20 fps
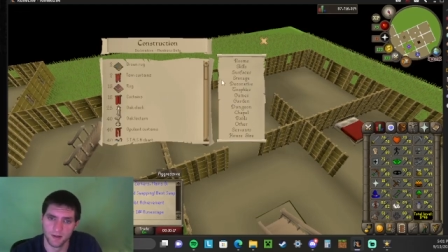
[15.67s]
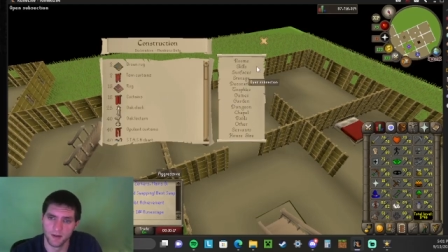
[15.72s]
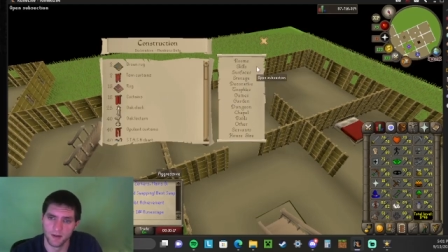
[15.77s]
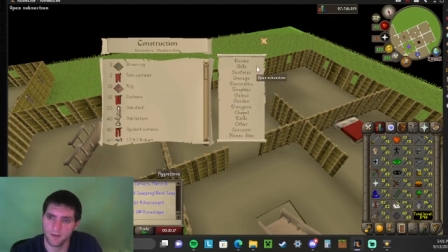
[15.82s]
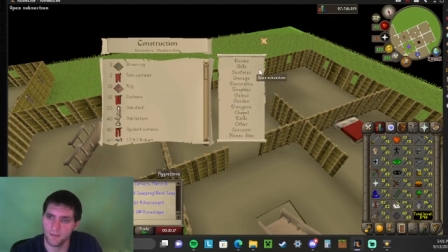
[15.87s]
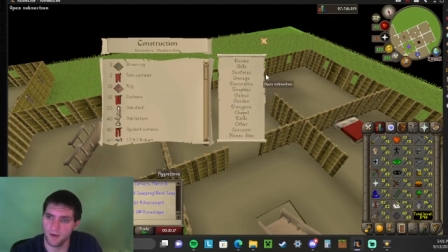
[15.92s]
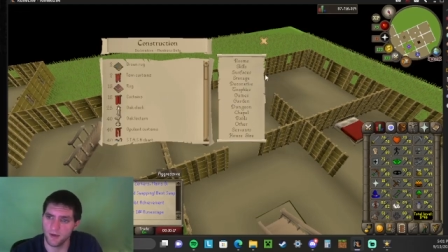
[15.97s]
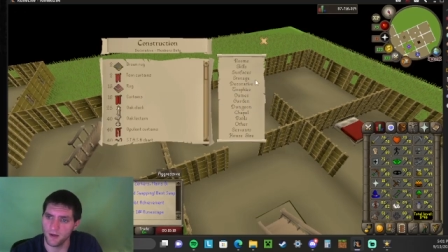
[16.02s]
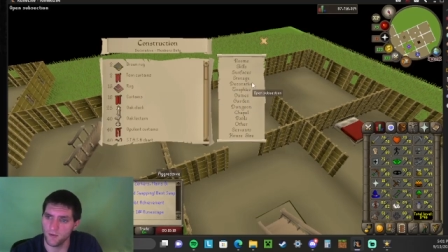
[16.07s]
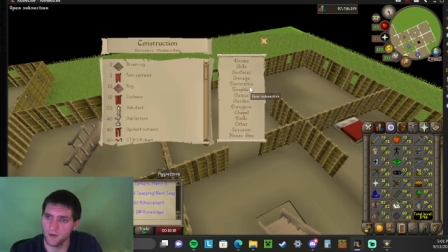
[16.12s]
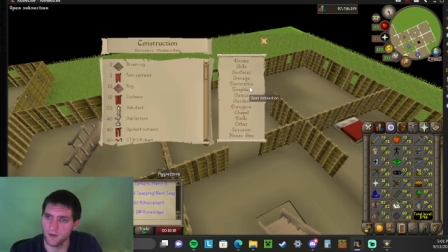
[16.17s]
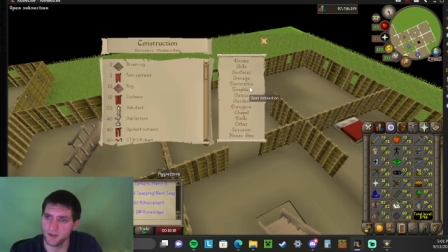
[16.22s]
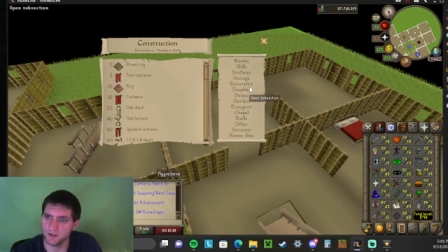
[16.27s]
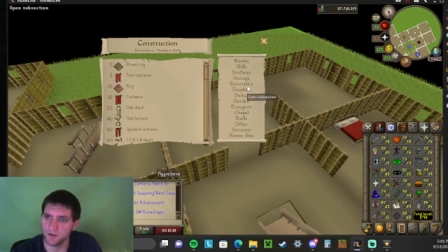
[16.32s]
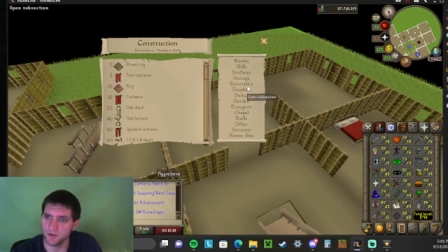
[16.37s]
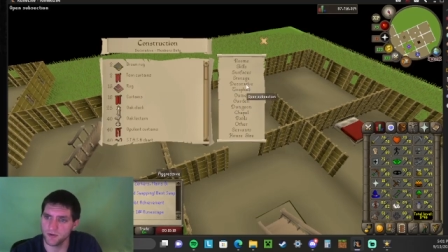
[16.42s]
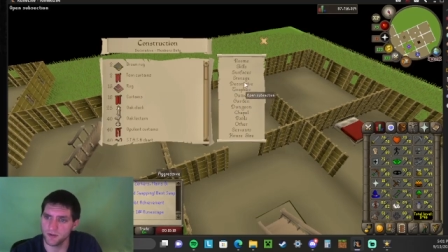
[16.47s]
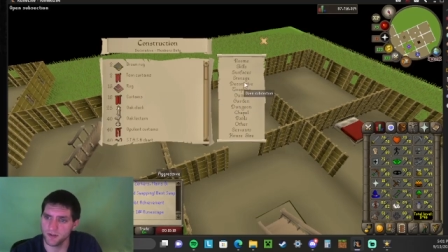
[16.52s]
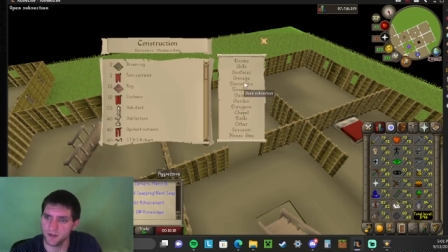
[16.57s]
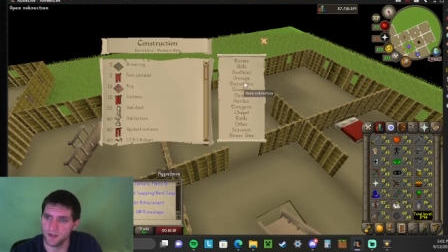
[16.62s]
Anyways,
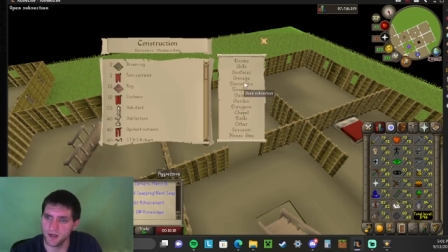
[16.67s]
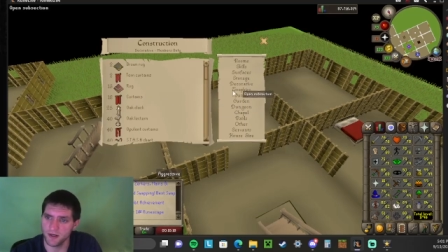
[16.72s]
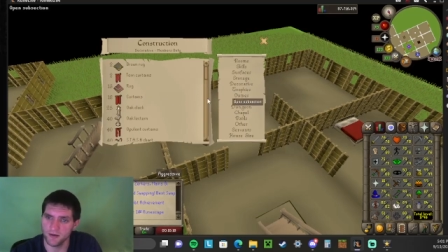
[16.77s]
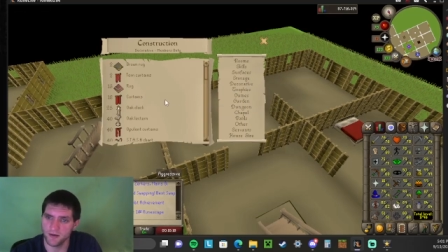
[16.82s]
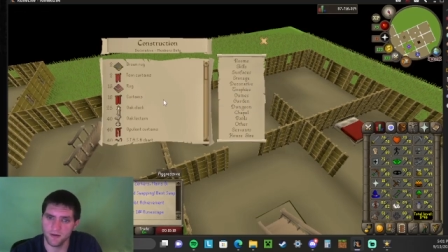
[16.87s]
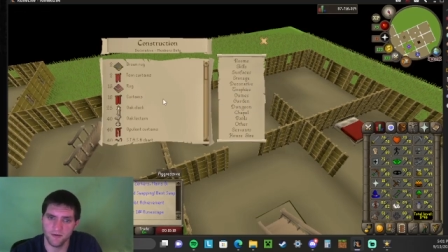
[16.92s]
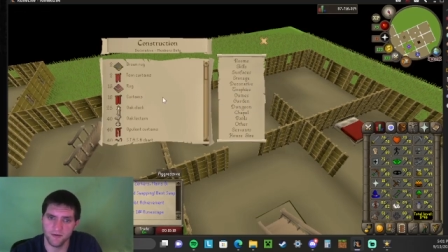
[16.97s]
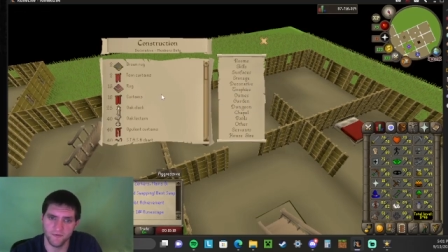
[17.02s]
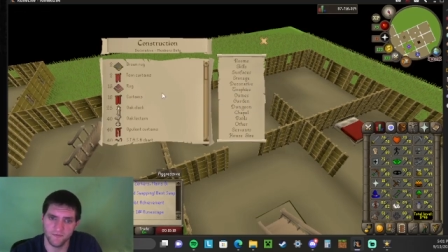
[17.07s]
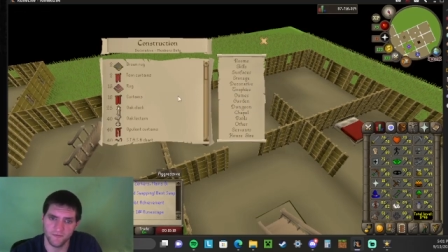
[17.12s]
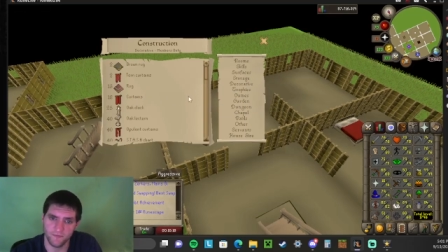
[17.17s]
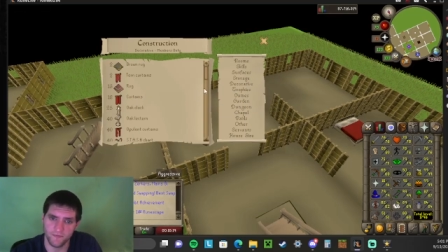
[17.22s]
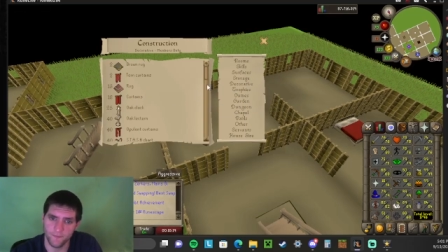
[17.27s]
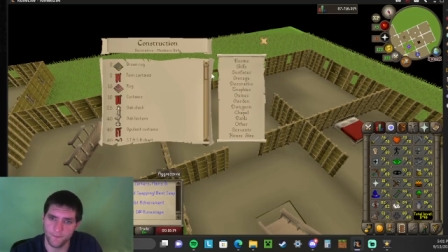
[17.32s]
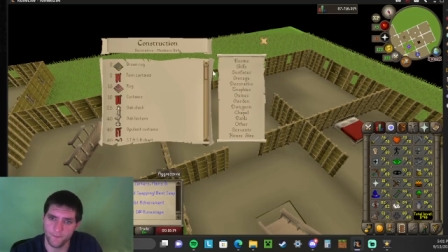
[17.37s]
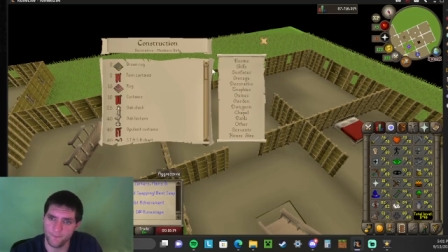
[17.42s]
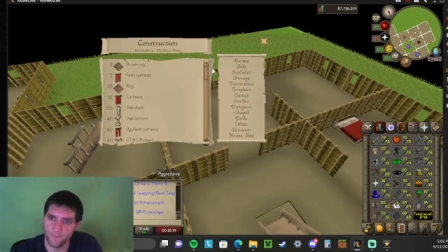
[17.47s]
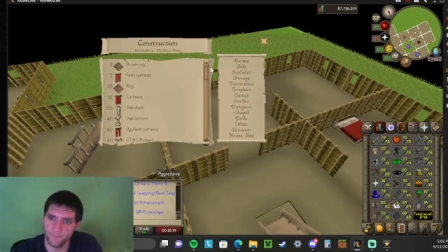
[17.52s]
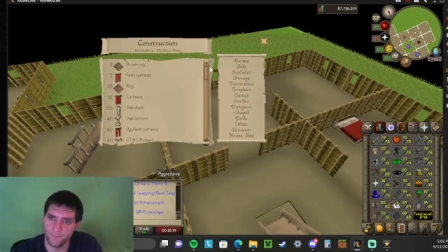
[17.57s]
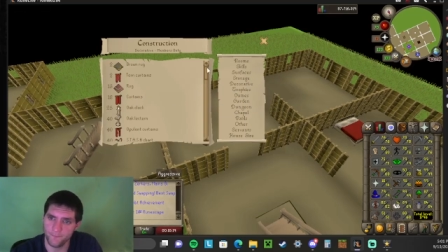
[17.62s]
go into decorative,
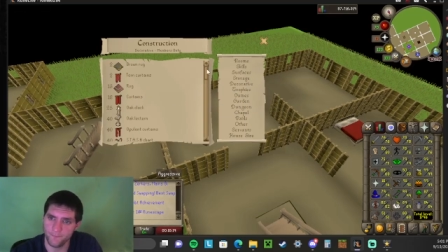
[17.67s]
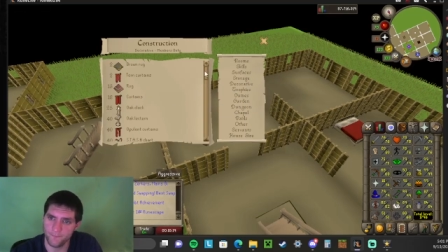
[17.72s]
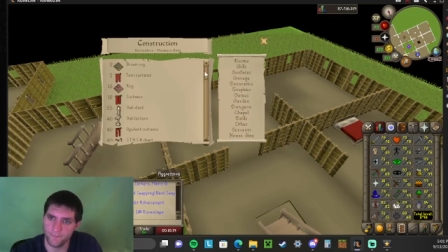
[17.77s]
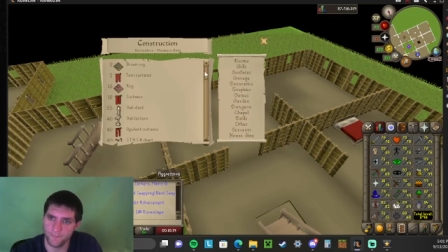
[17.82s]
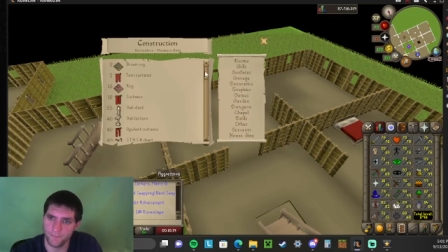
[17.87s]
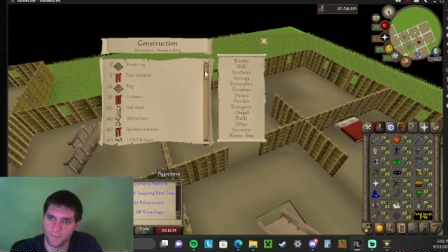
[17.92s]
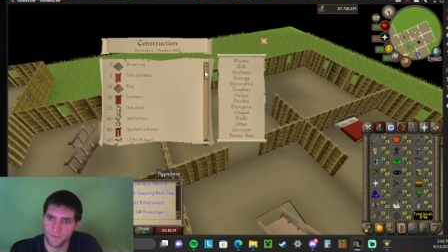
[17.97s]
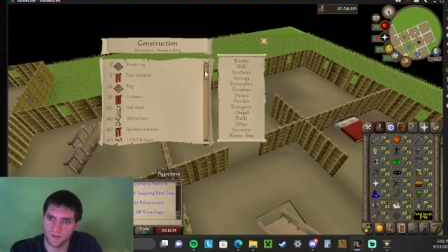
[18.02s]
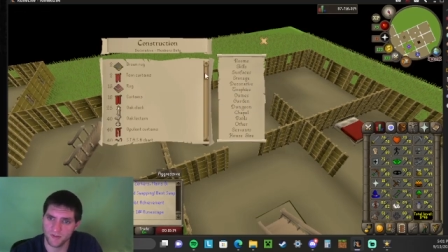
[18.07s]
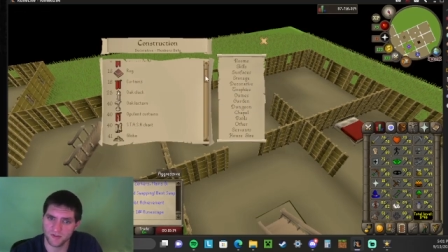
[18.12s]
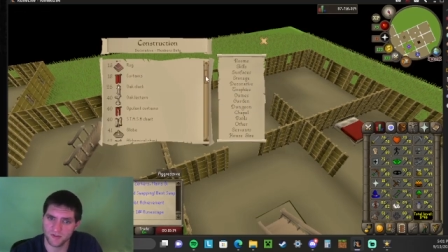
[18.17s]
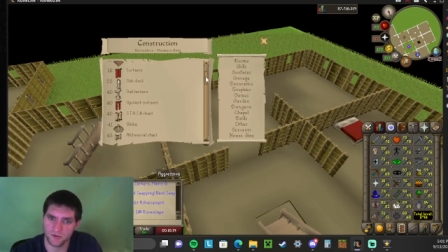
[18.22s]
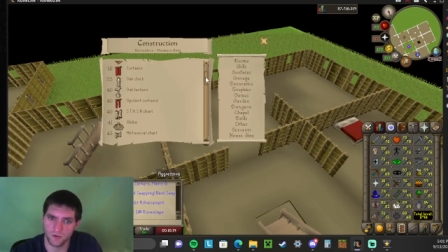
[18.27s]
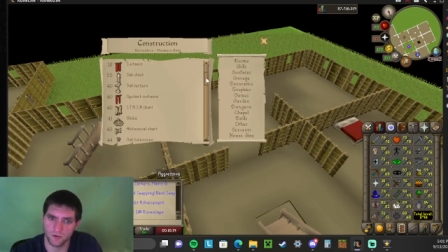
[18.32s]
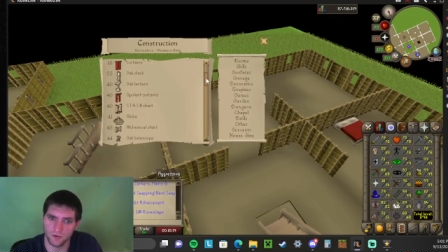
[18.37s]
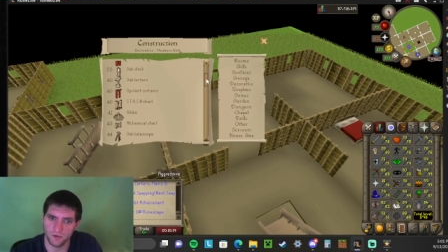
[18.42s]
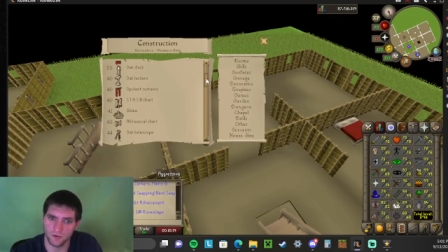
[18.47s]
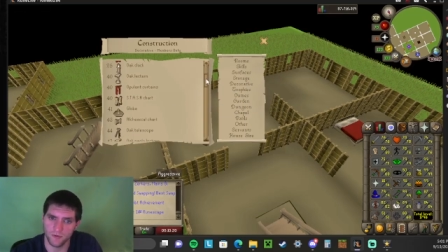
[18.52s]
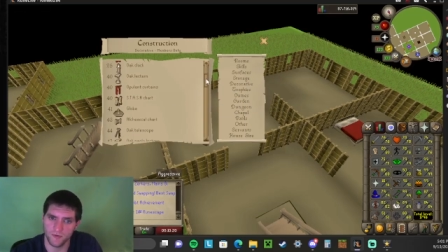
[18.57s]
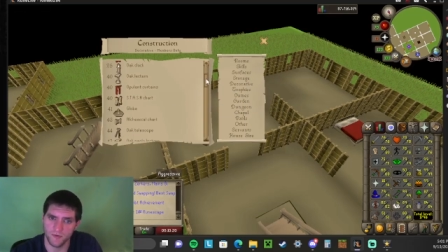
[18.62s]
scroll
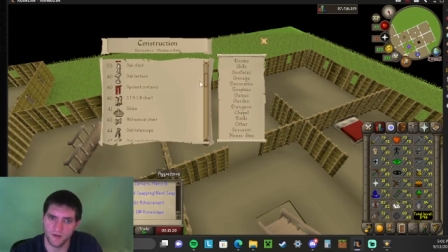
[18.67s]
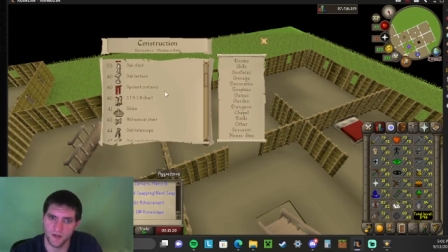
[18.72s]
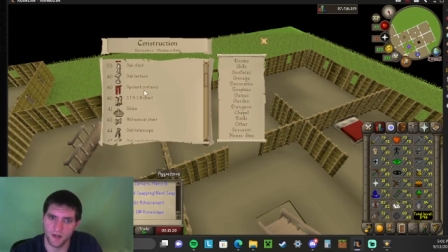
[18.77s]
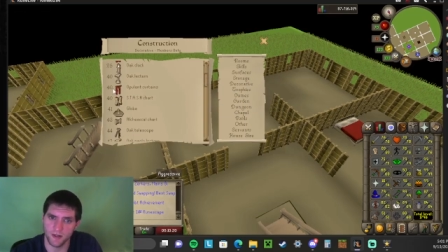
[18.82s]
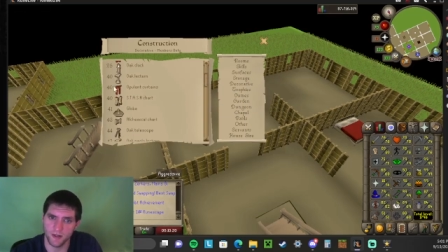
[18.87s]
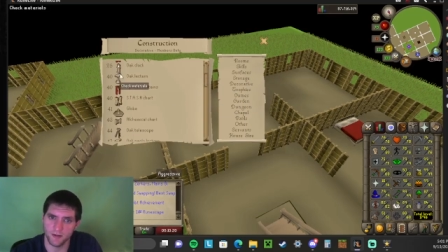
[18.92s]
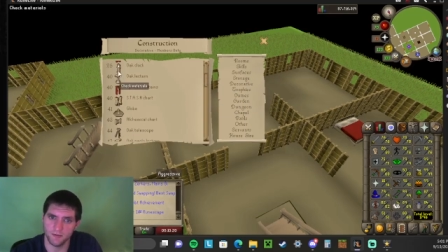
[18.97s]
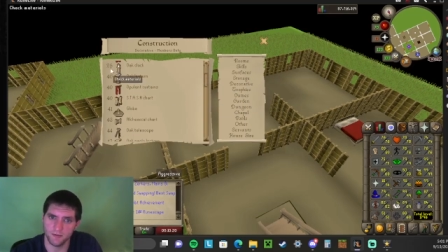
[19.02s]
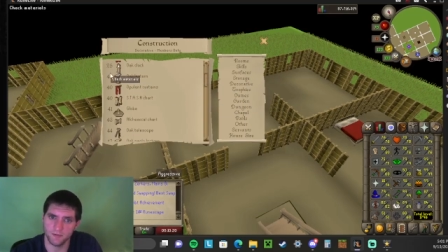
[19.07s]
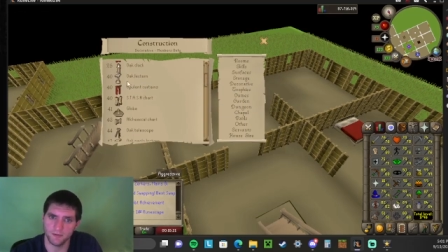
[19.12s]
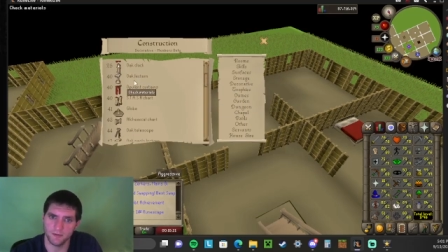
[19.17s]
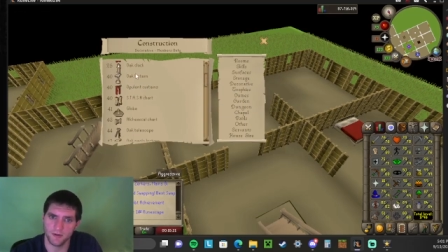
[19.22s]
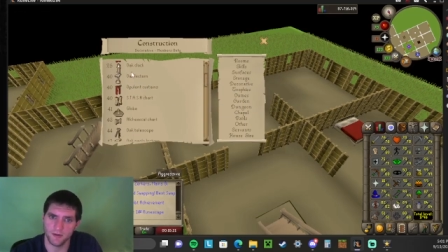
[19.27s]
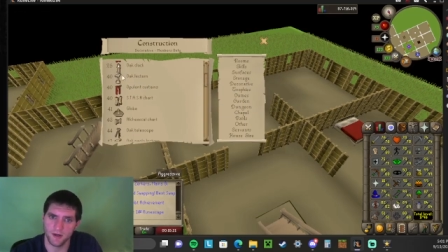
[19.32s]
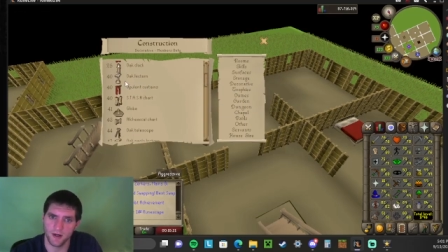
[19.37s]
a little bit down,